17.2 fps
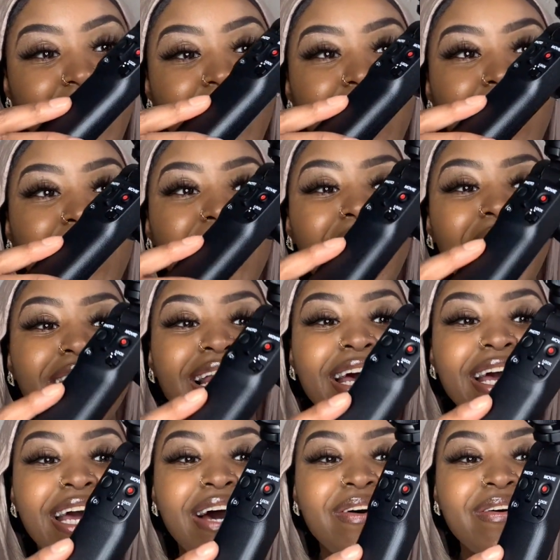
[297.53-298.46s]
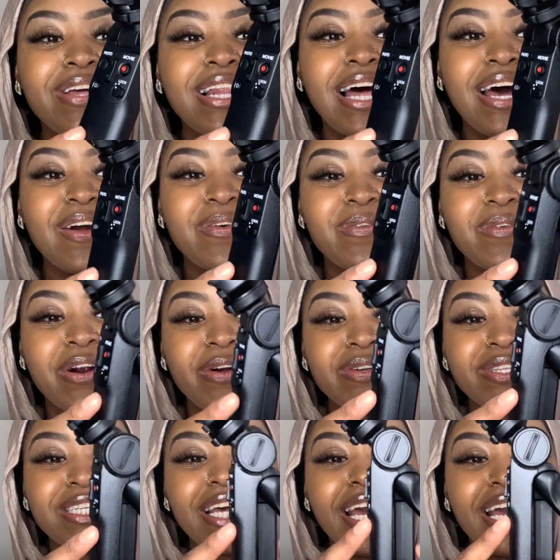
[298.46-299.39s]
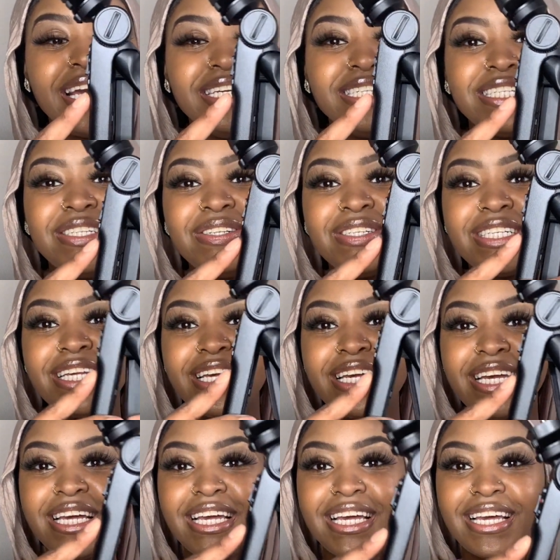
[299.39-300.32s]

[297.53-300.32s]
Oh, I like how it like rotates. You see?